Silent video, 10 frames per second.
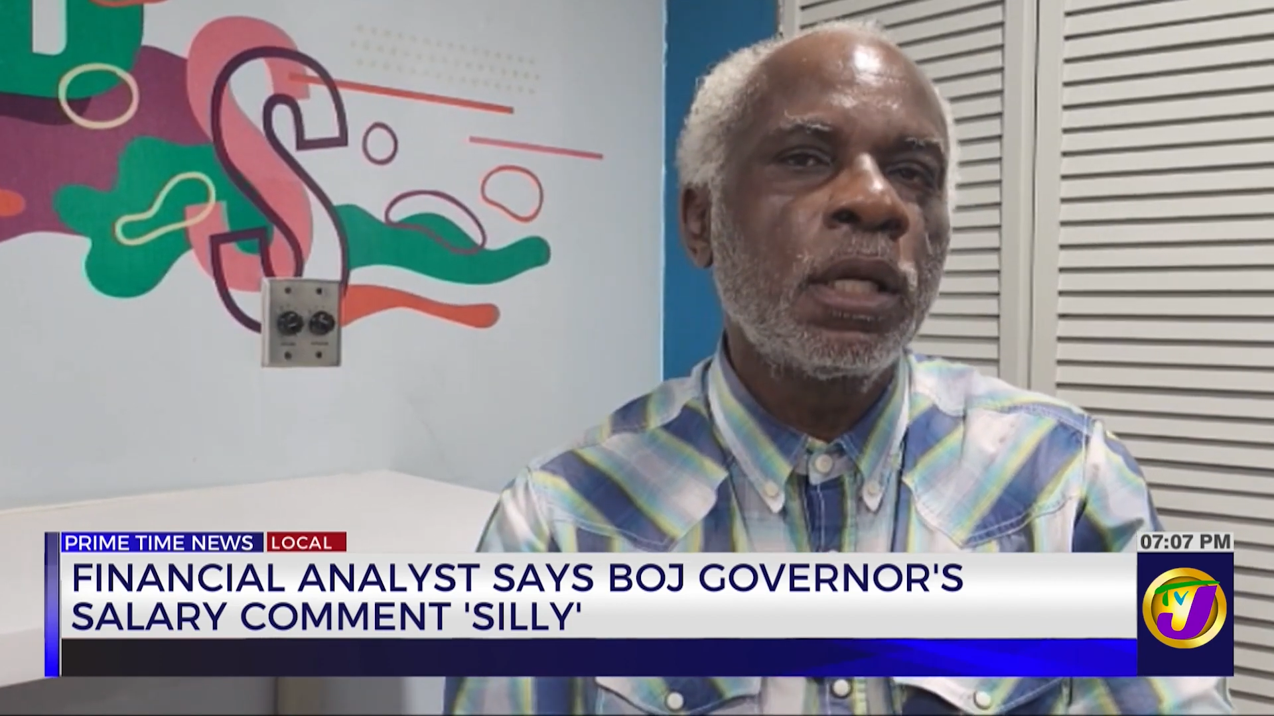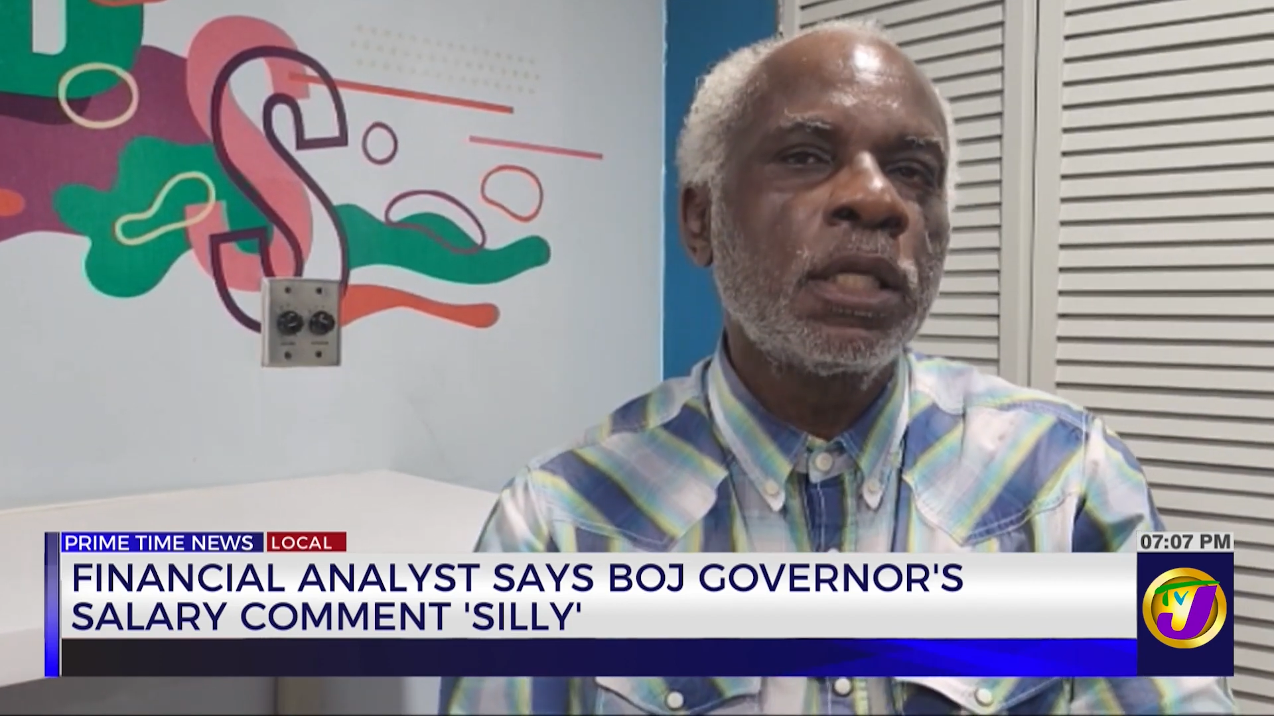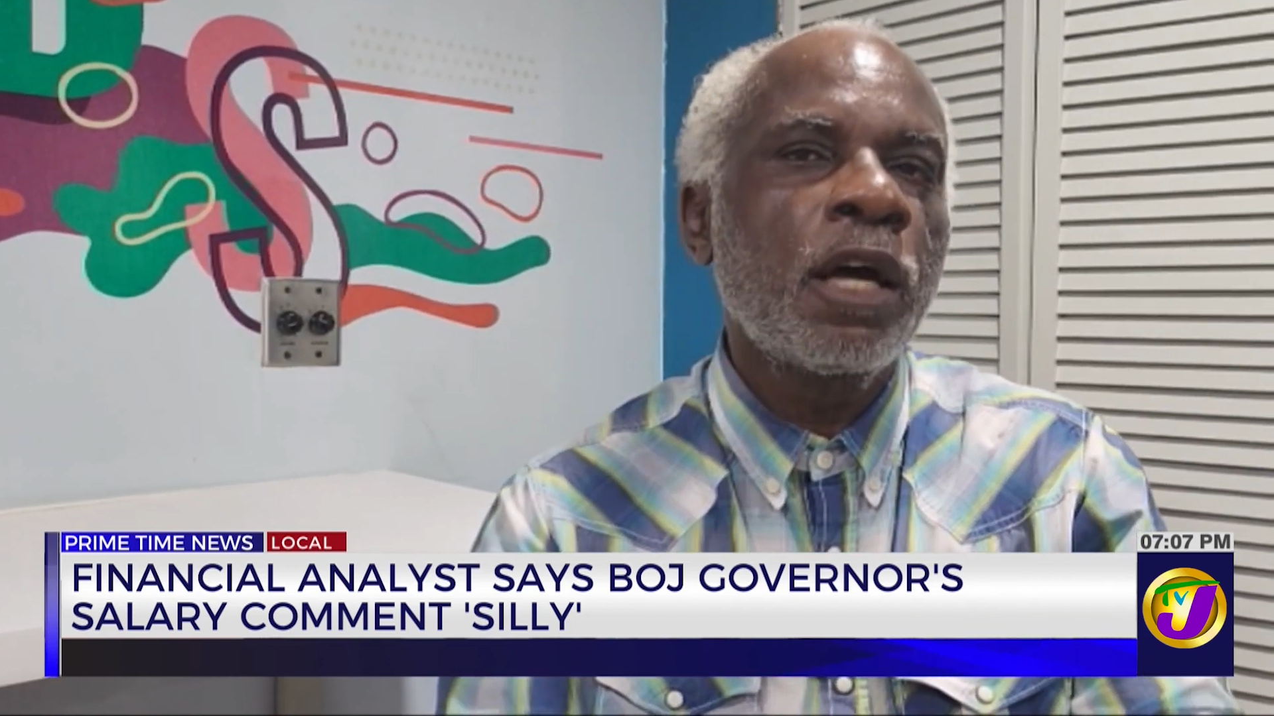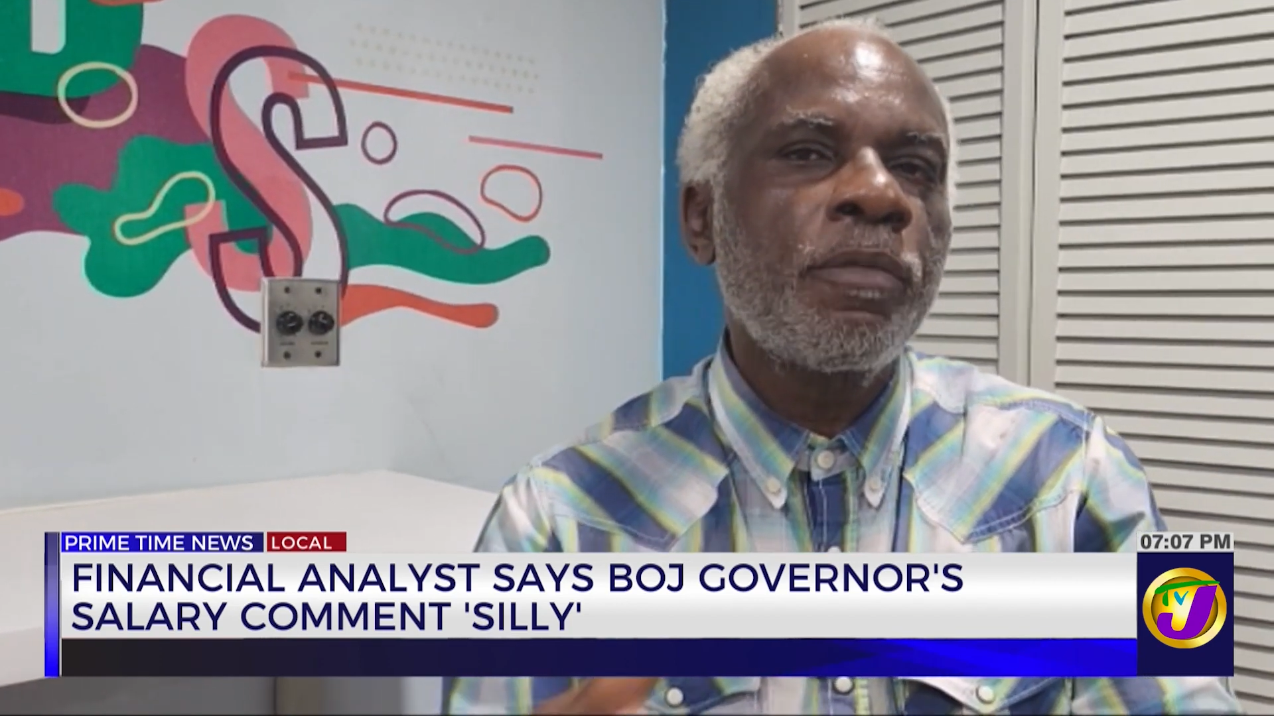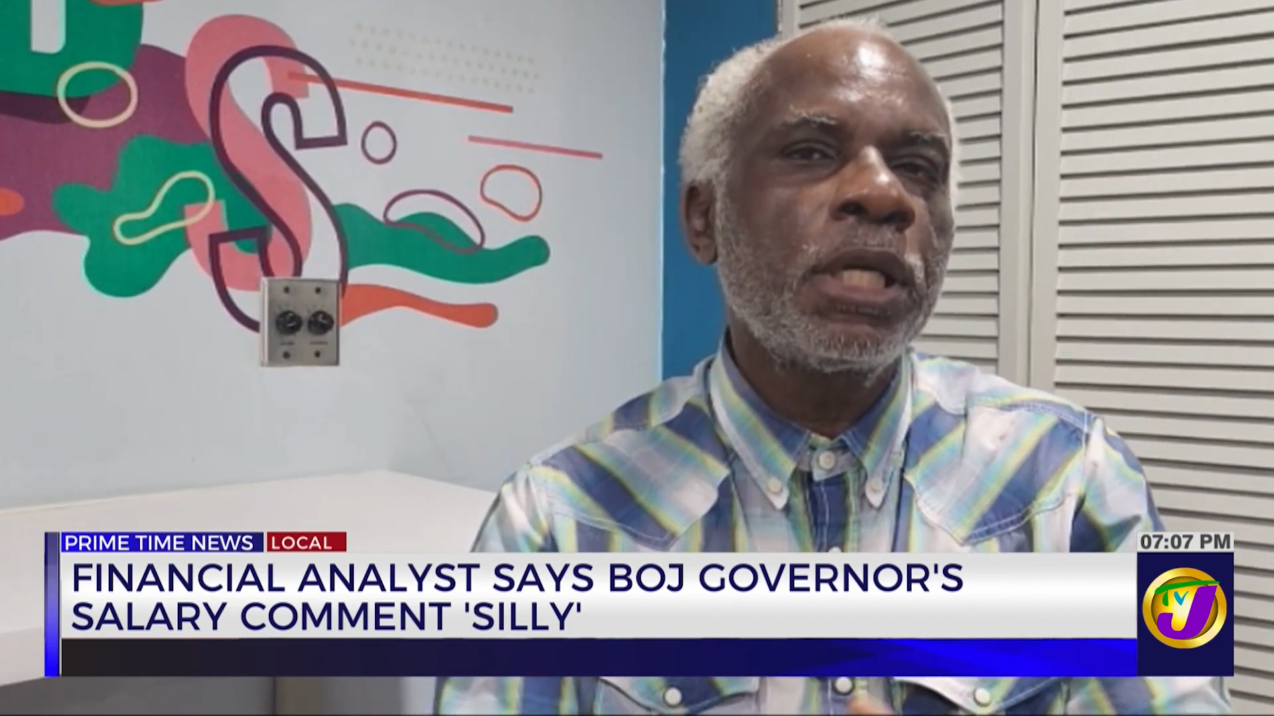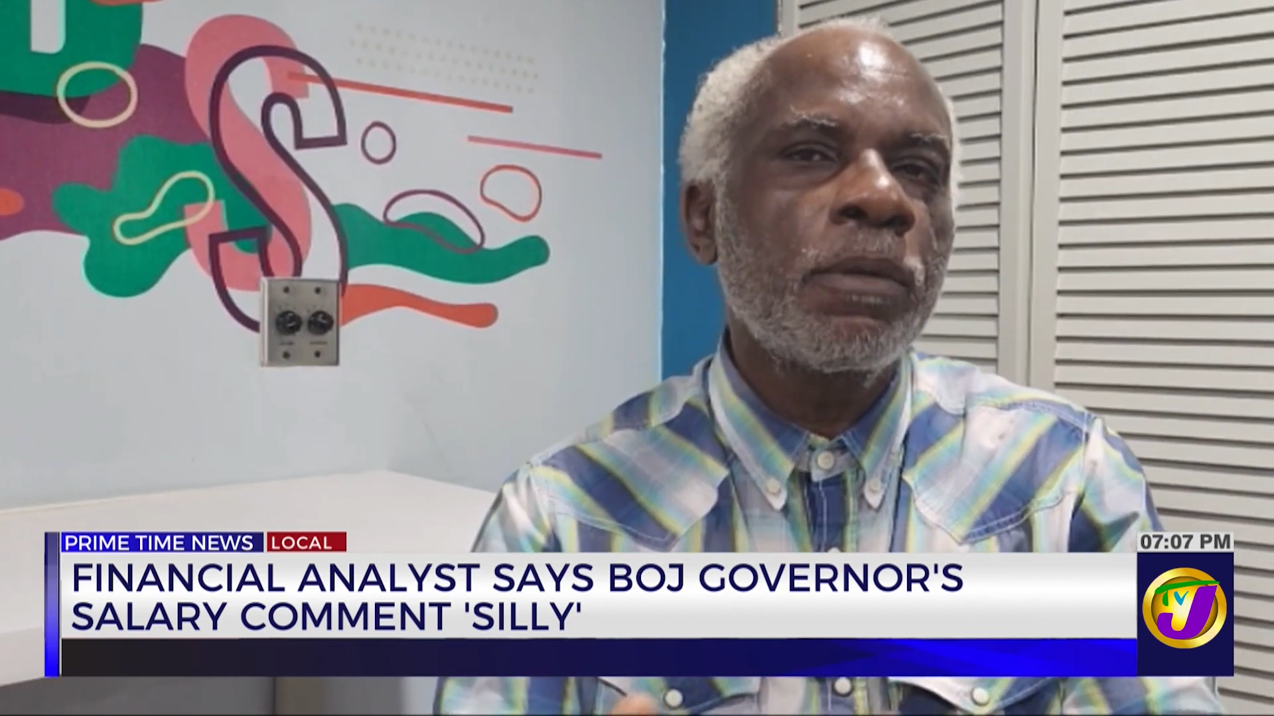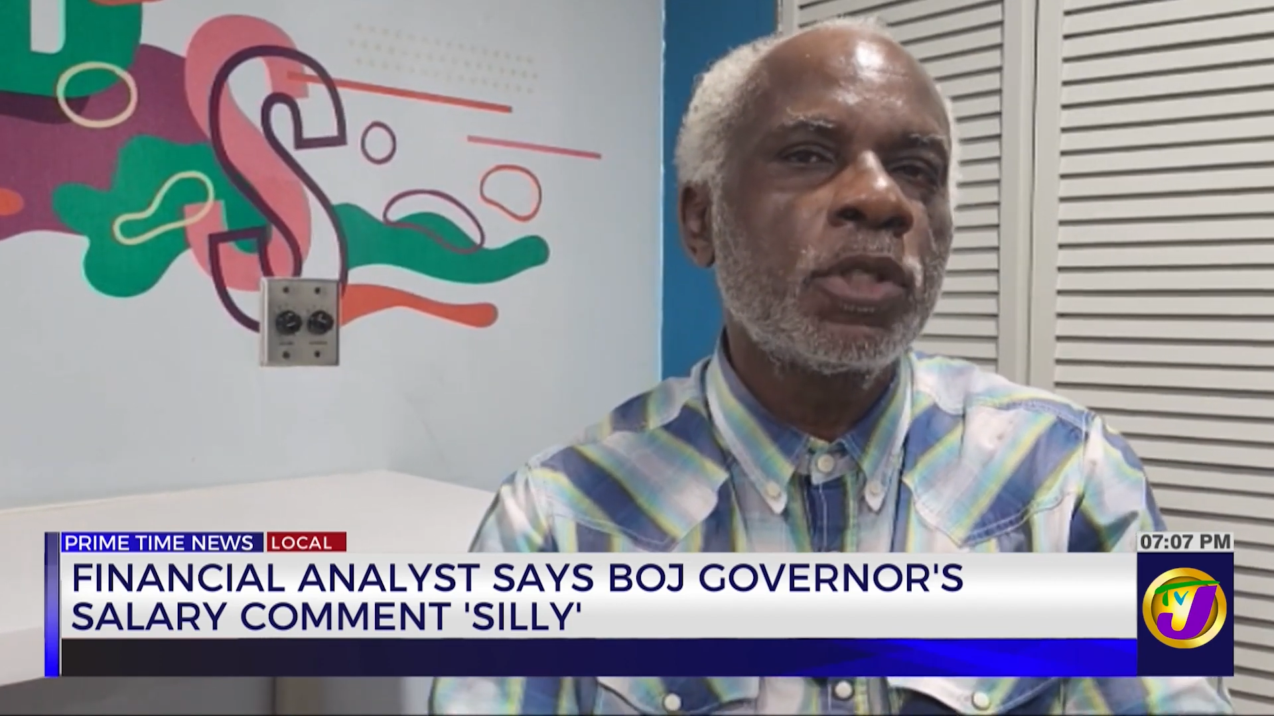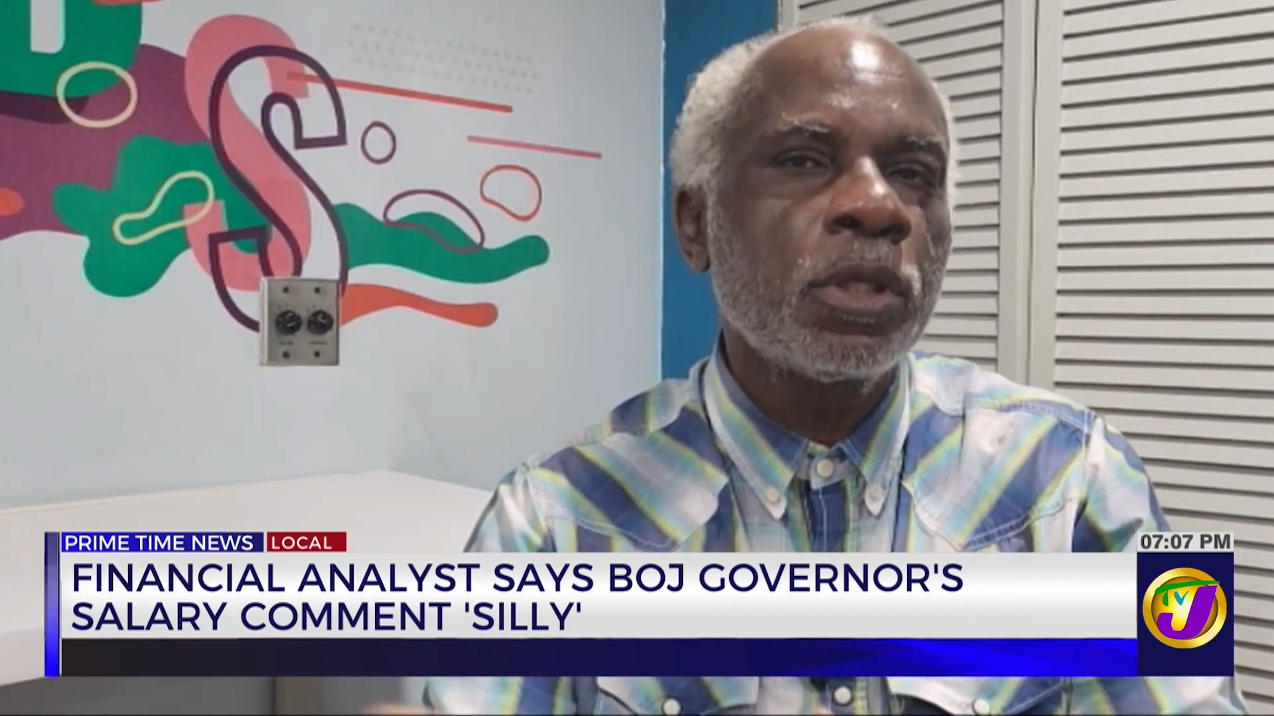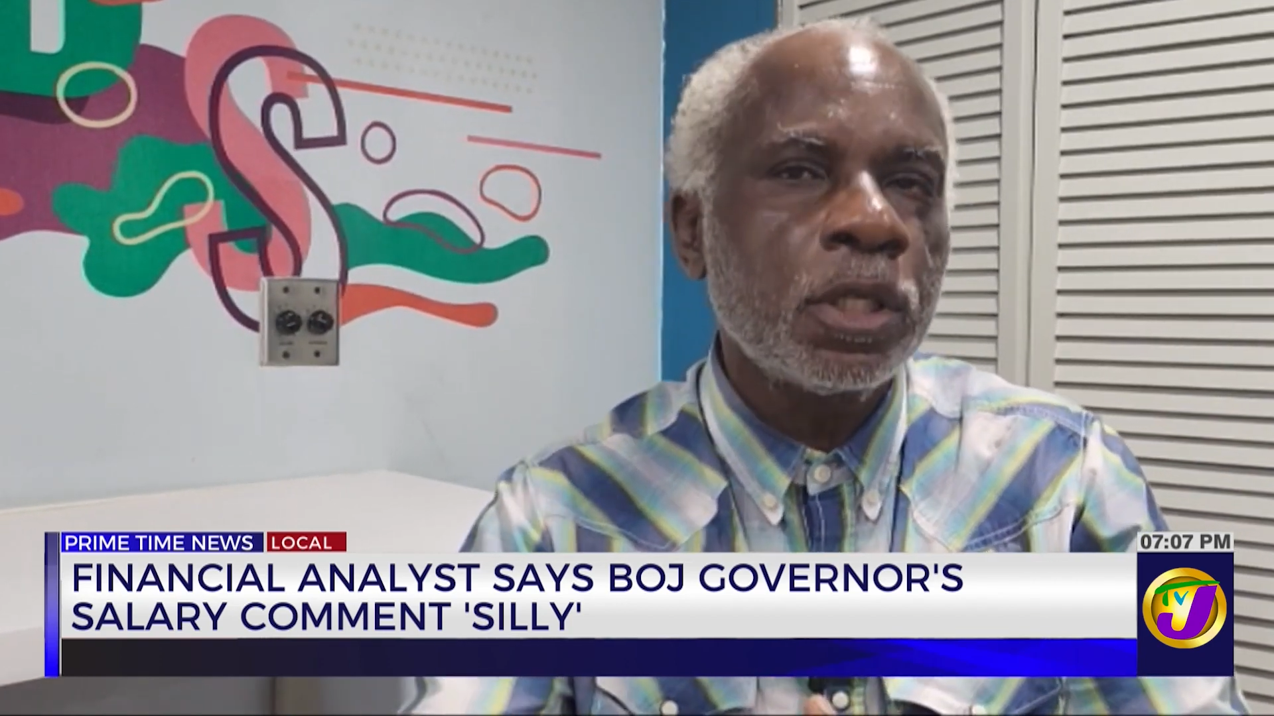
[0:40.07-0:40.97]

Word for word: they have been able to